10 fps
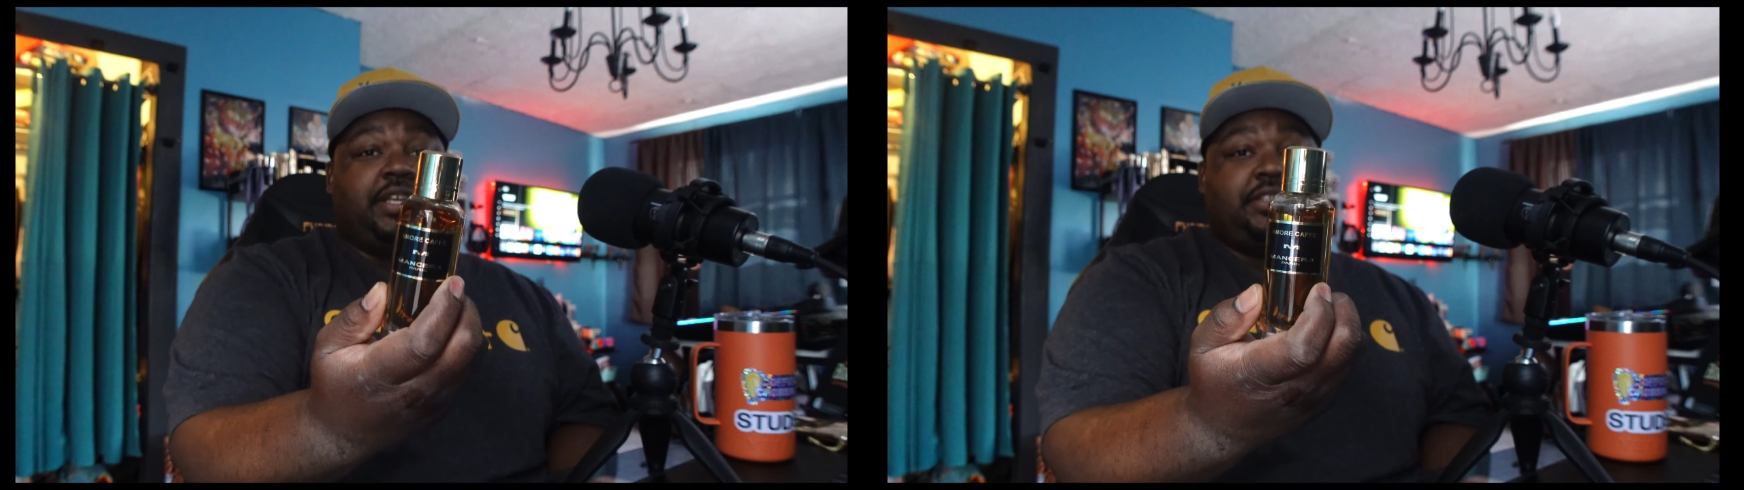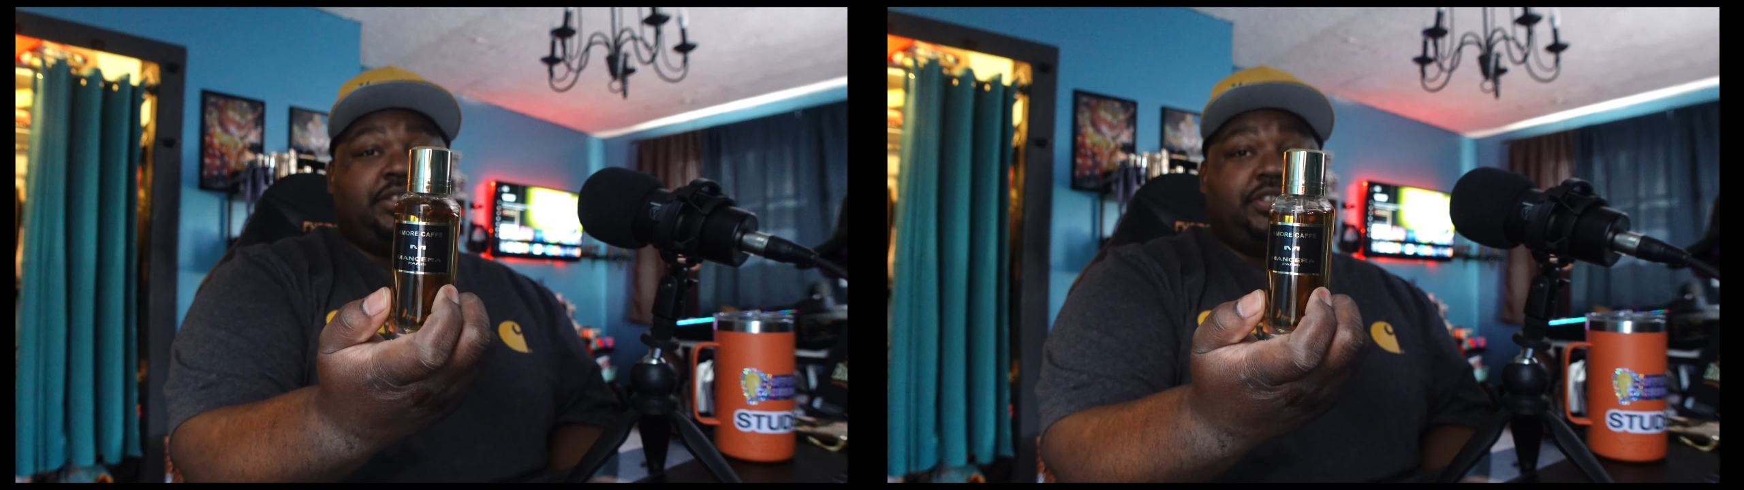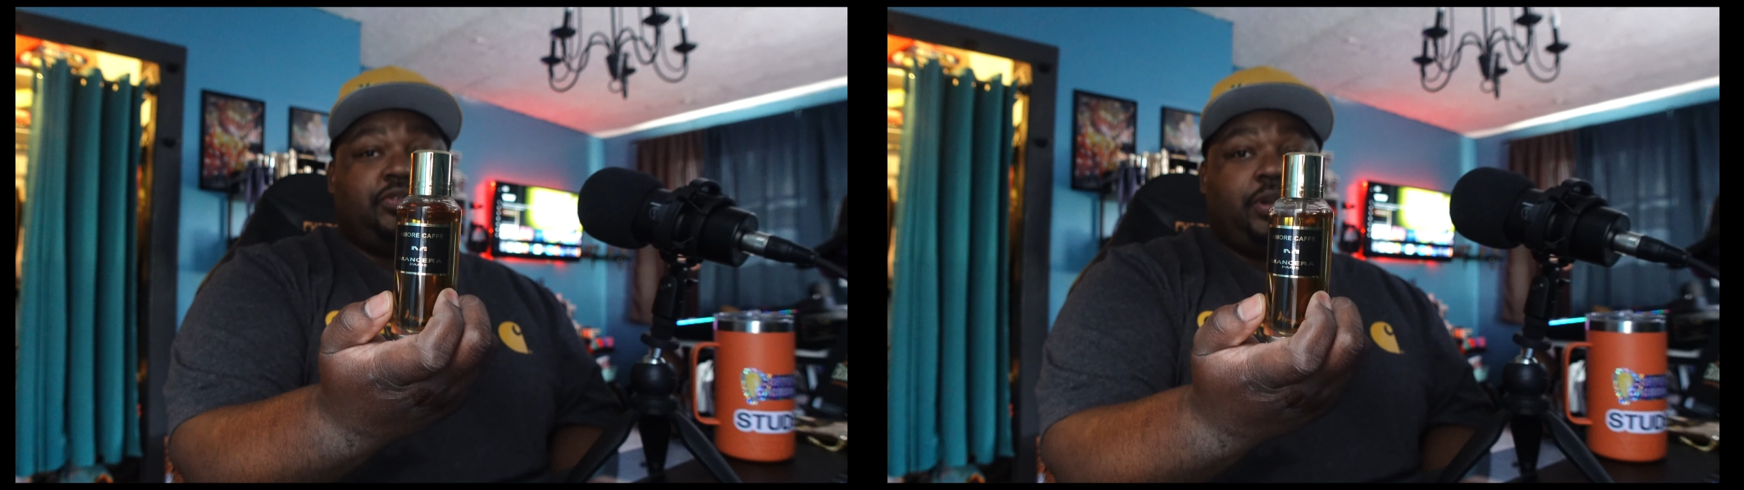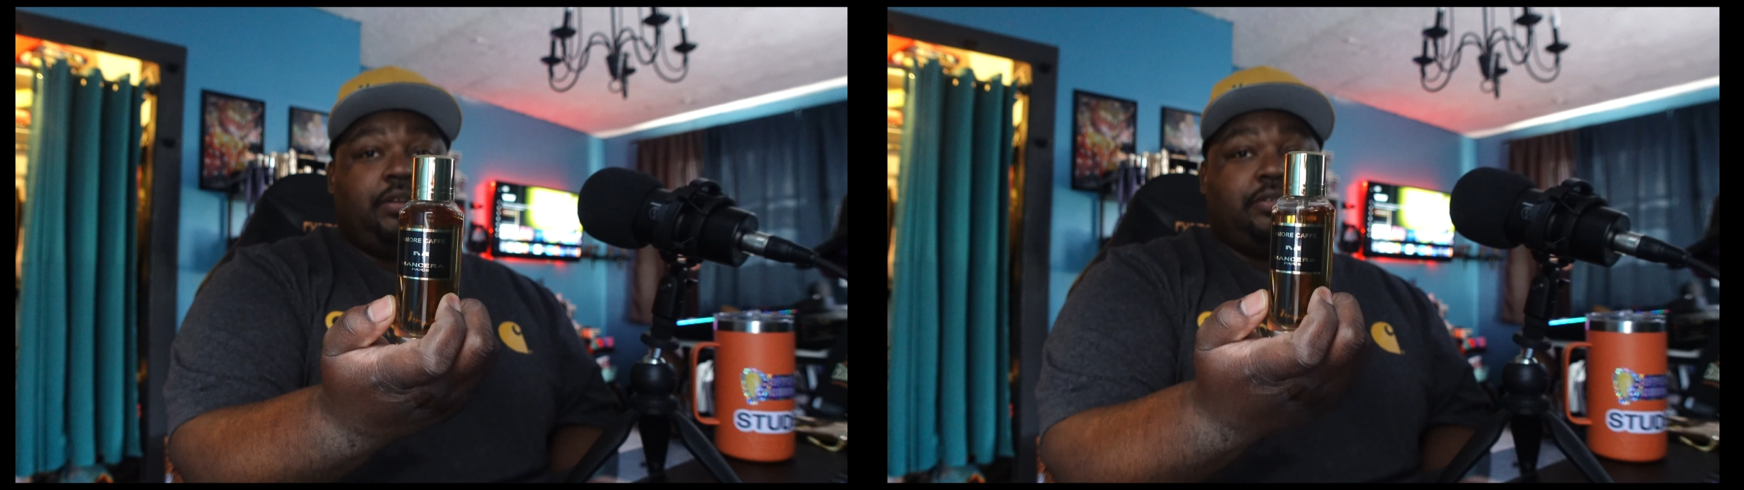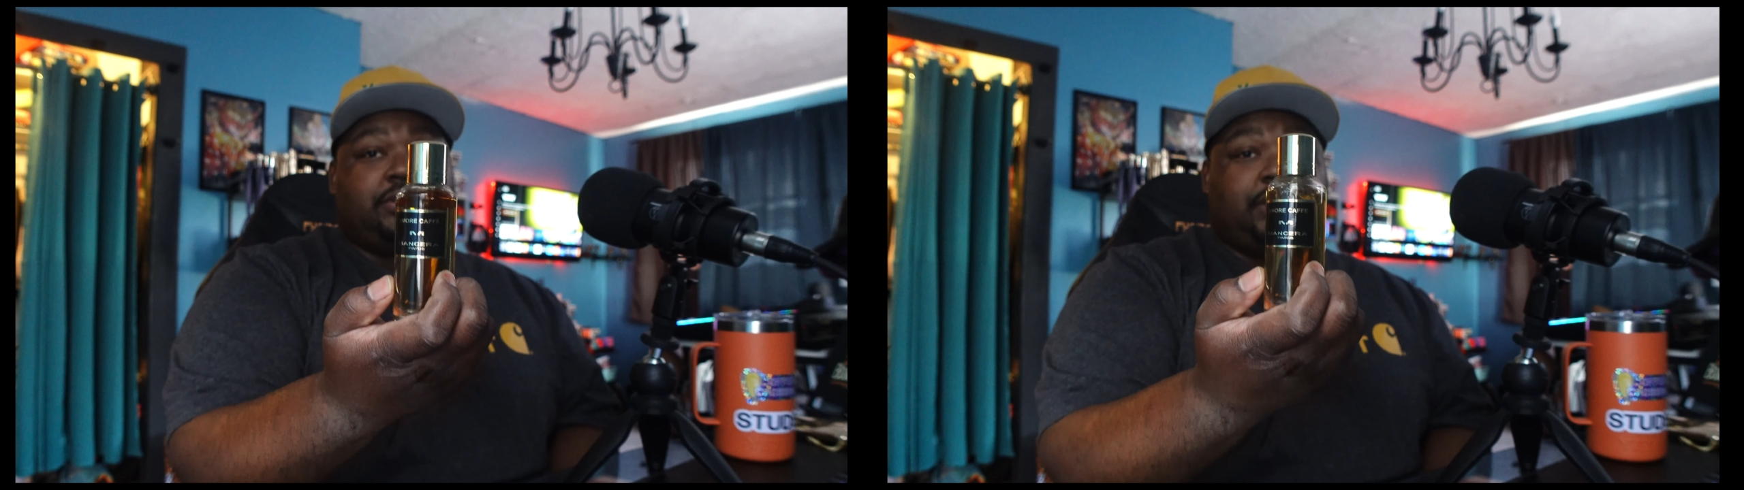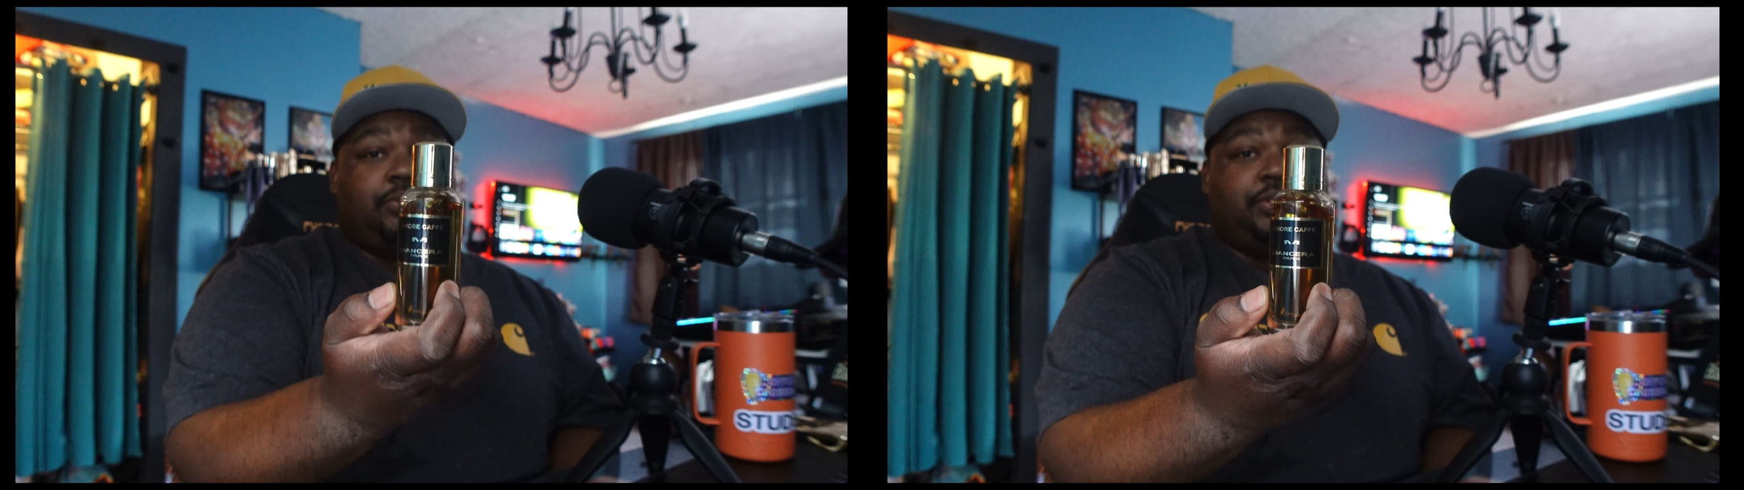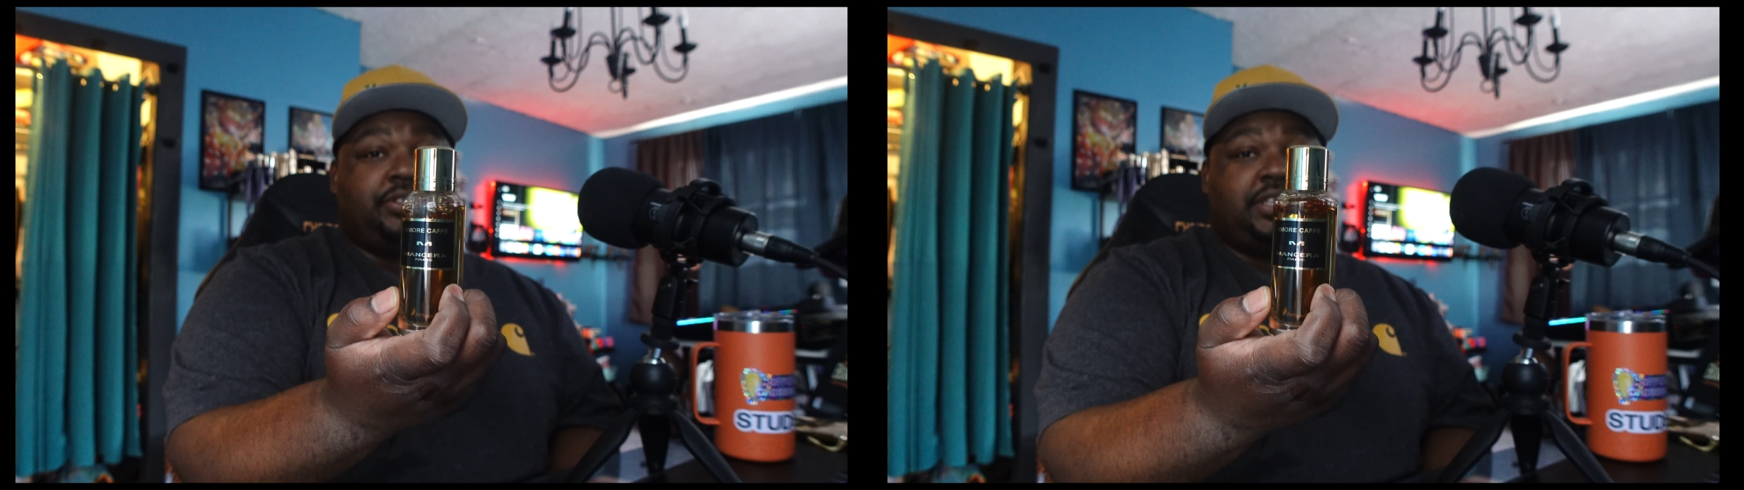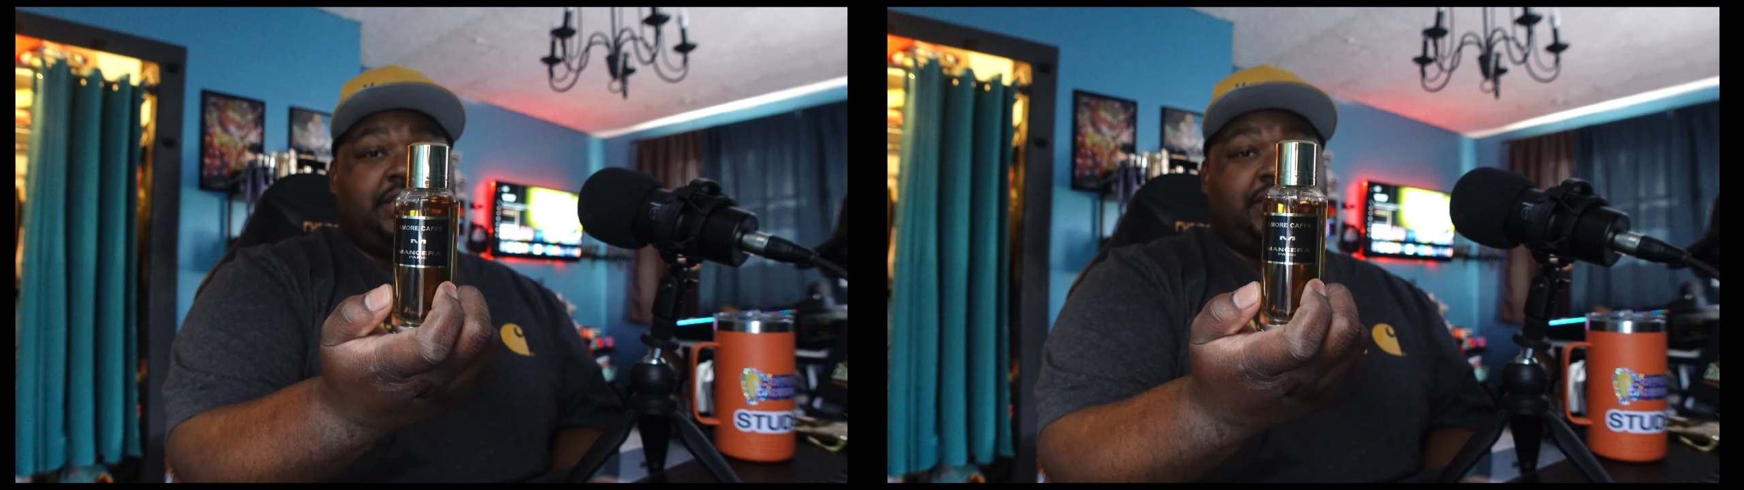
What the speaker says: into this fragrance, I will say